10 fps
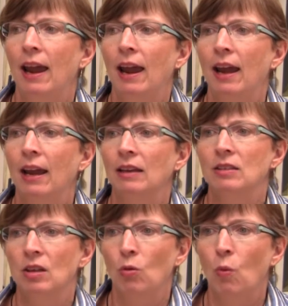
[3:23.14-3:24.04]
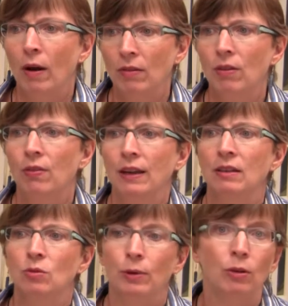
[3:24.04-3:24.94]
And so one of the
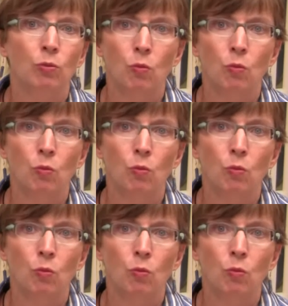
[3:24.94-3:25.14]
things we